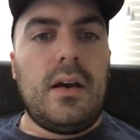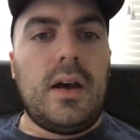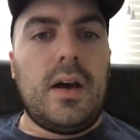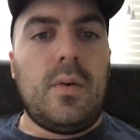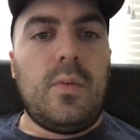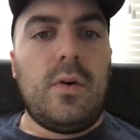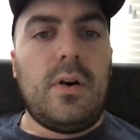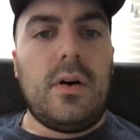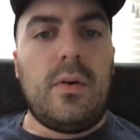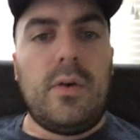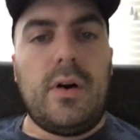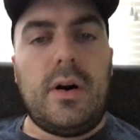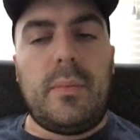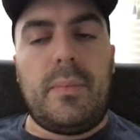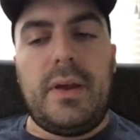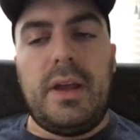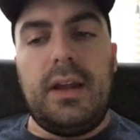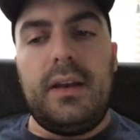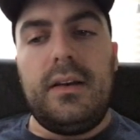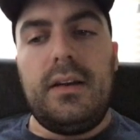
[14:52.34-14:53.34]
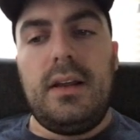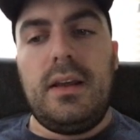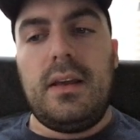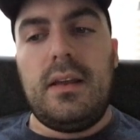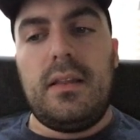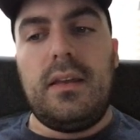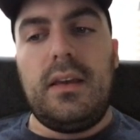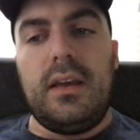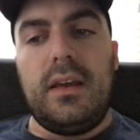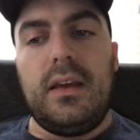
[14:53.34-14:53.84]
we're appending
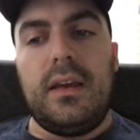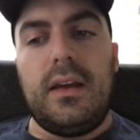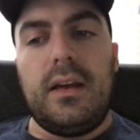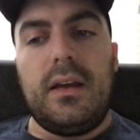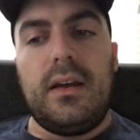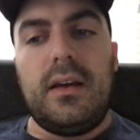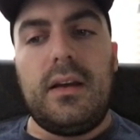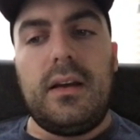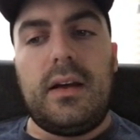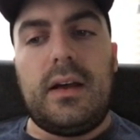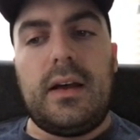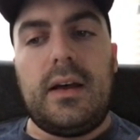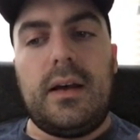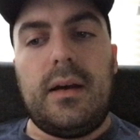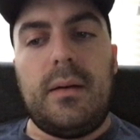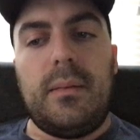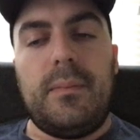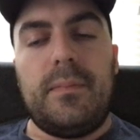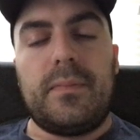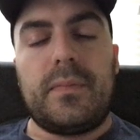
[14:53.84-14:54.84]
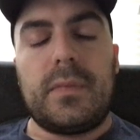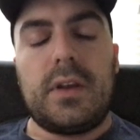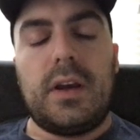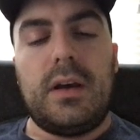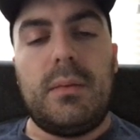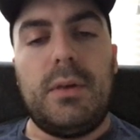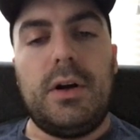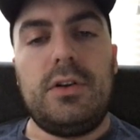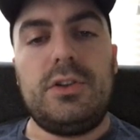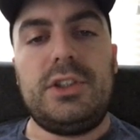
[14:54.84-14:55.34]
the
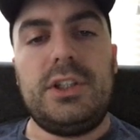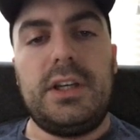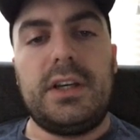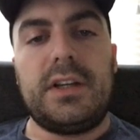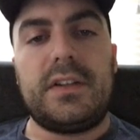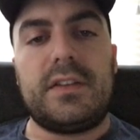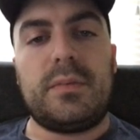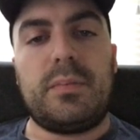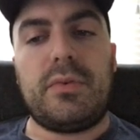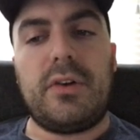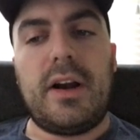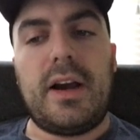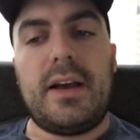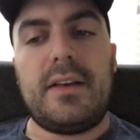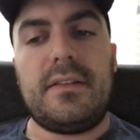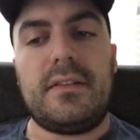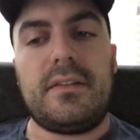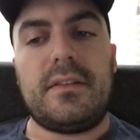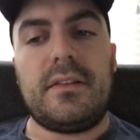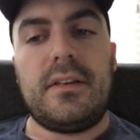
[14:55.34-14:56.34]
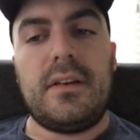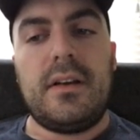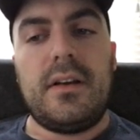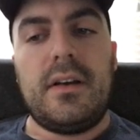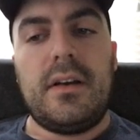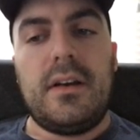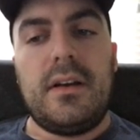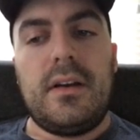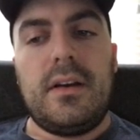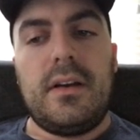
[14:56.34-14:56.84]
emoji express
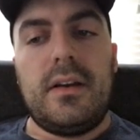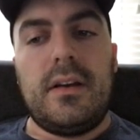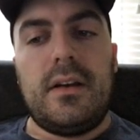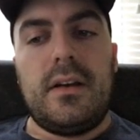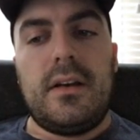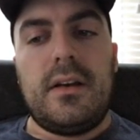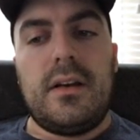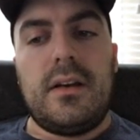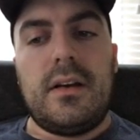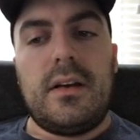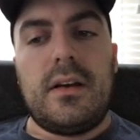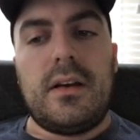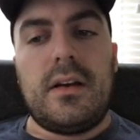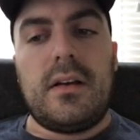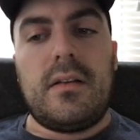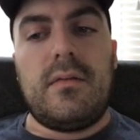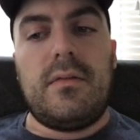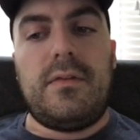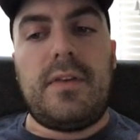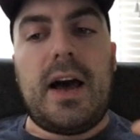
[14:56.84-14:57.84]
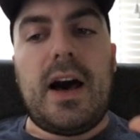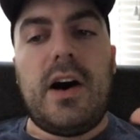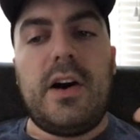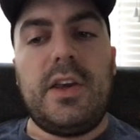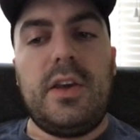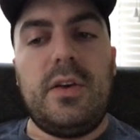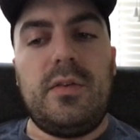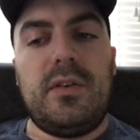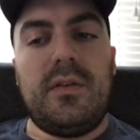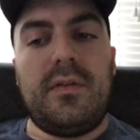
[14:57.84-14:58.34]

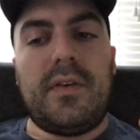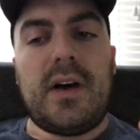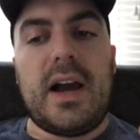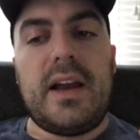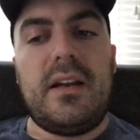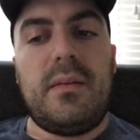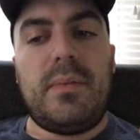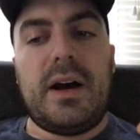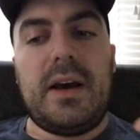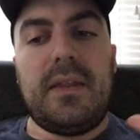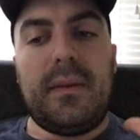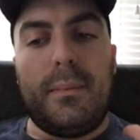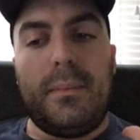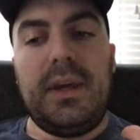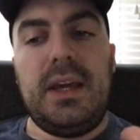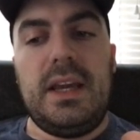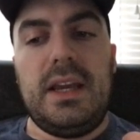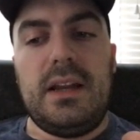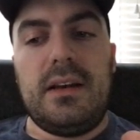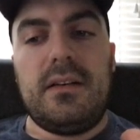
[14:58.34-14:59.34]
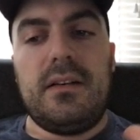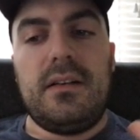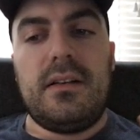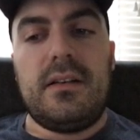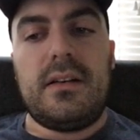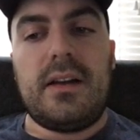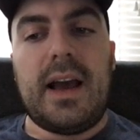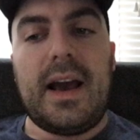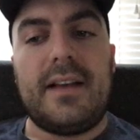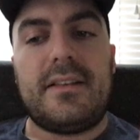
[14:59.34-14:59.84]
value divided by the mean
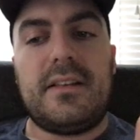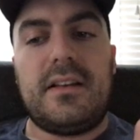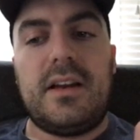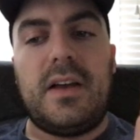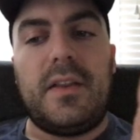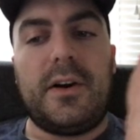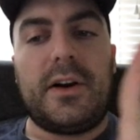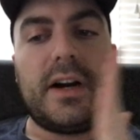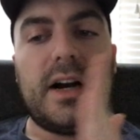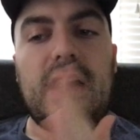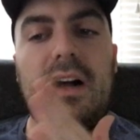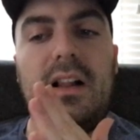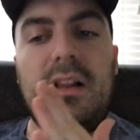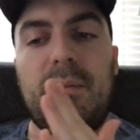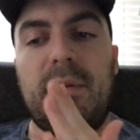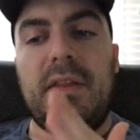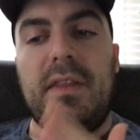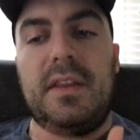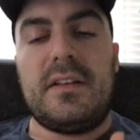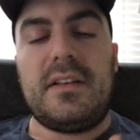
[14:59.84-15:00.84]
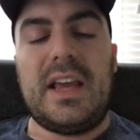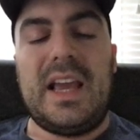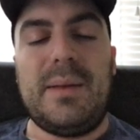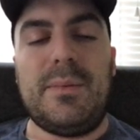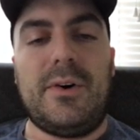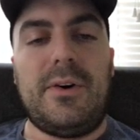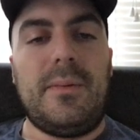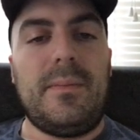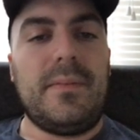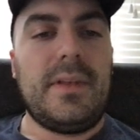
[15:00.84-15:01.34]
as another column in the
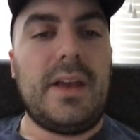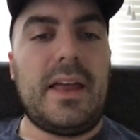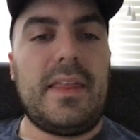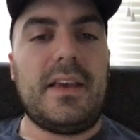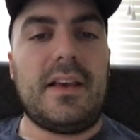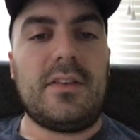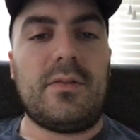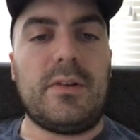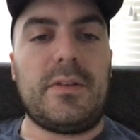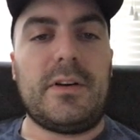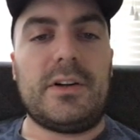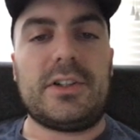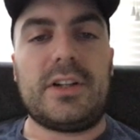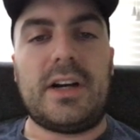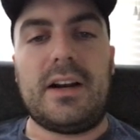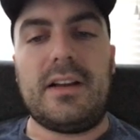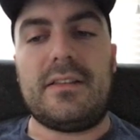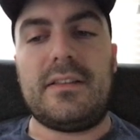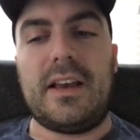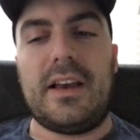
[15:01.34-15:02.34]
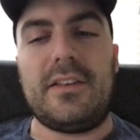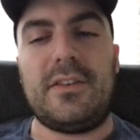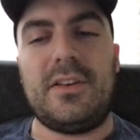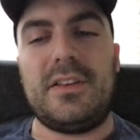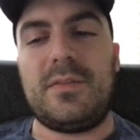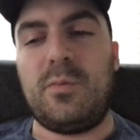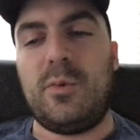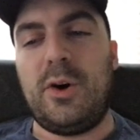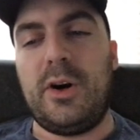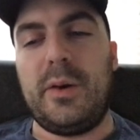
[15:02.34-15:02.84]
table, I think is what they're trying to say. So
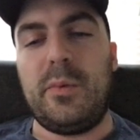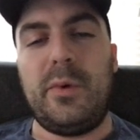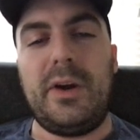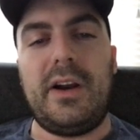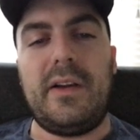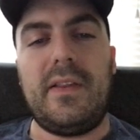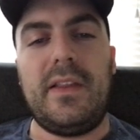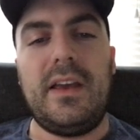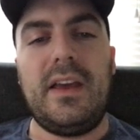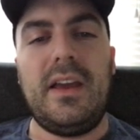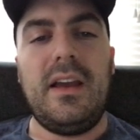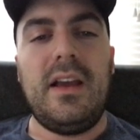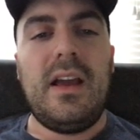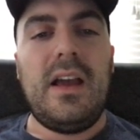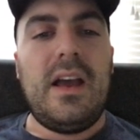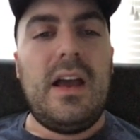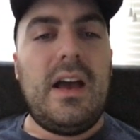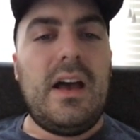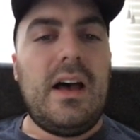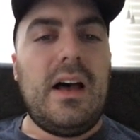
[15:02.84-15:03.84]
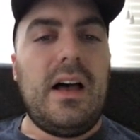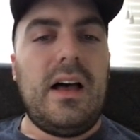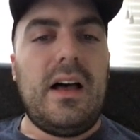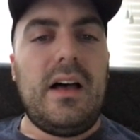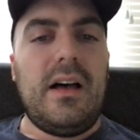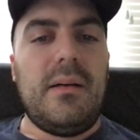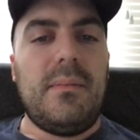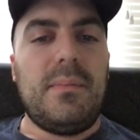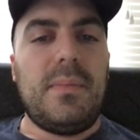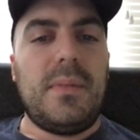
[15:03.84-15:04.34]
it's worded weirdly, um,